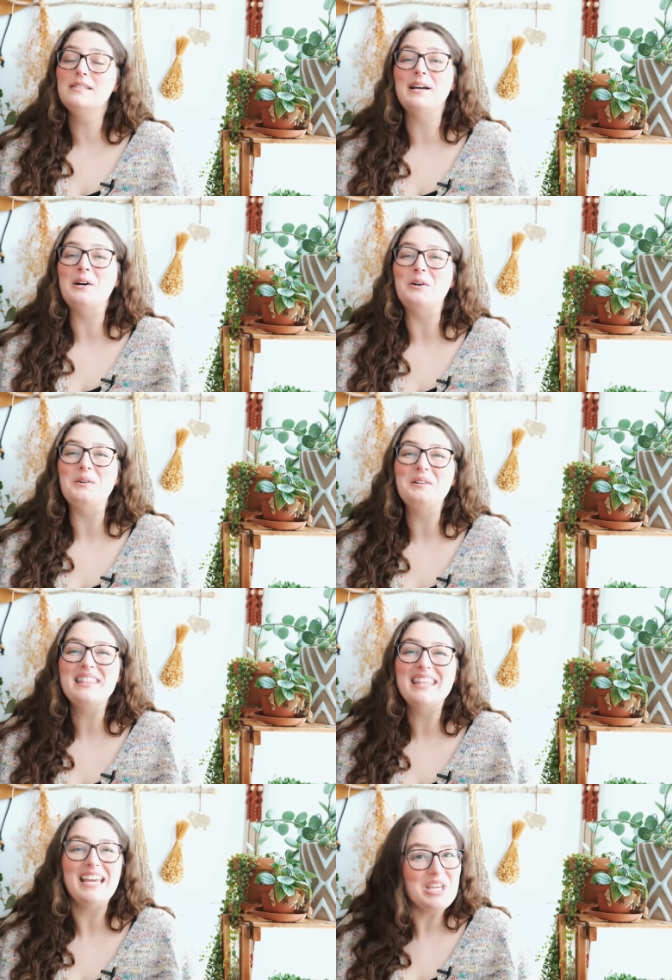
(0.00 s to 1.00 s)
So
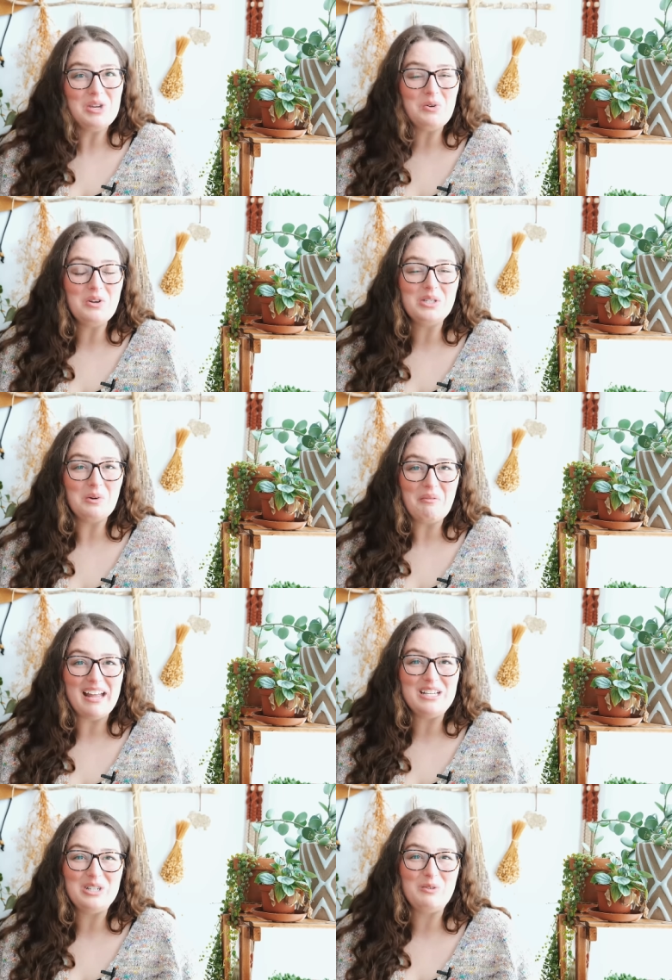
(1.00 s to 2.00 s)
thank you so
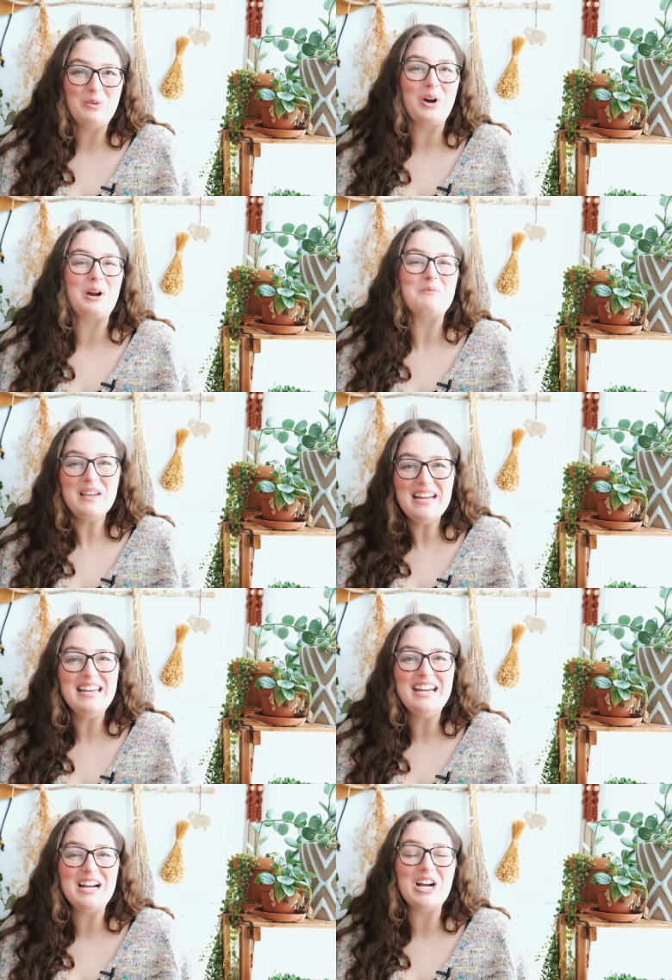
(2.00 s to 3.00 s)
much for being
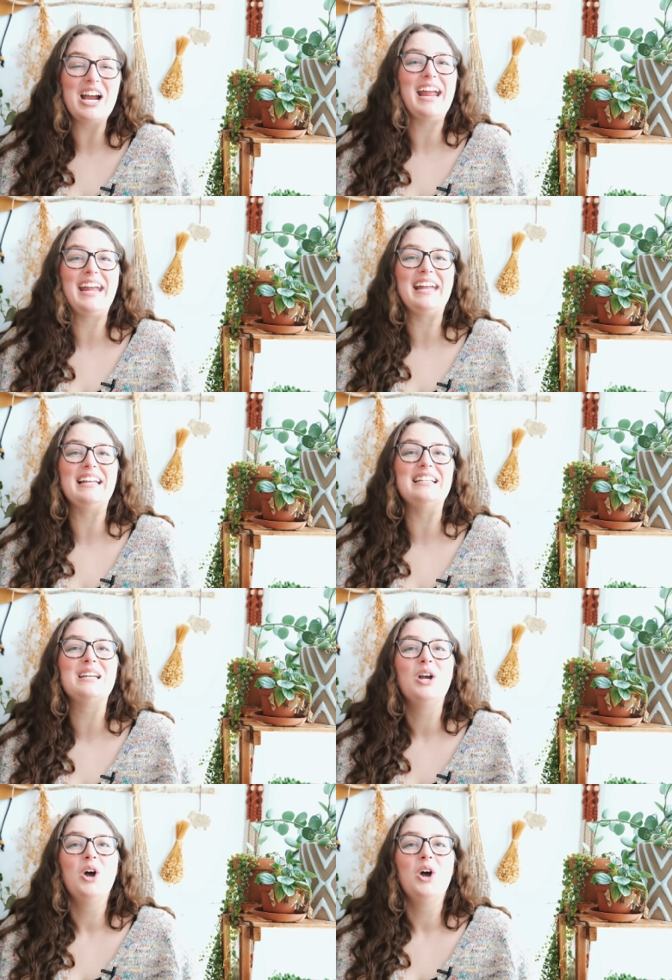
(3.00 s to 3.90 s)
here and